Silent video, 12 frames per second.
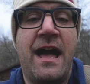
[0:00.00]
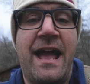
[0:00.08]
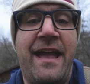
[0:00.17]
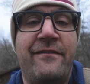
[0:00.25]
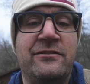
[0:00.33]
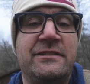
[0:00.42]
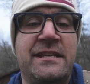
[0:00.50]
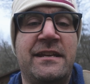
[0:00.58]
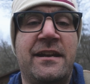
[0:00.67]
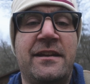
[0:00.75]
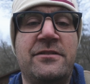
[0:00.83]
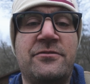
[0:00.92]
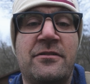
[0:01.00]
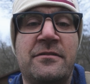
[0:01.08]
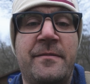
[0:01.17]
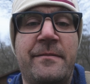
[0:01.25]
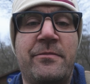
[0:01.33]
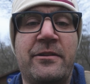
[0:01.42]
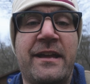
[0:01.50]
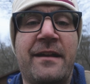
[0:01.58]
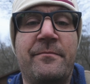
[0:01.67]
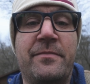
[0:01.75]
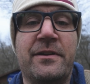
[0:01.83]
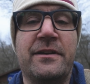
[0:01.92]
I haven't seen any drunk people
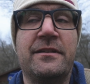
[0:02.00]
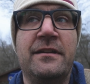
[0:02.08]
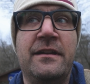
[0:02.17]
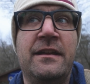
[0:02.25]
yet, but